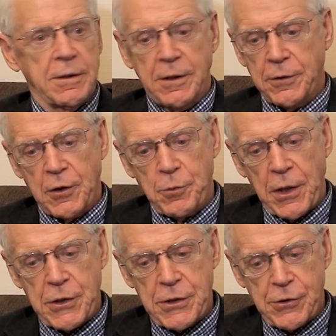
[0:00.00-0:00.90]
that these
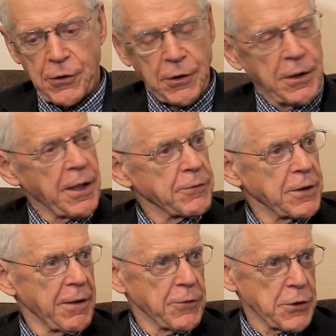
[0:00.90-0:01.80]
patients are going
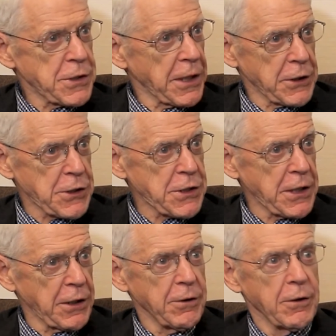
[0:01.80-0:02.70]
to have their second
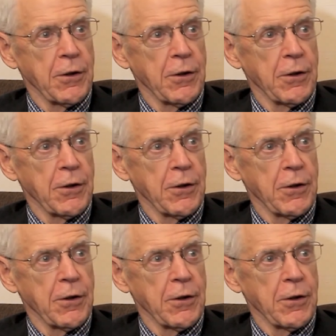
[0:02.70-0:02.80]
stent,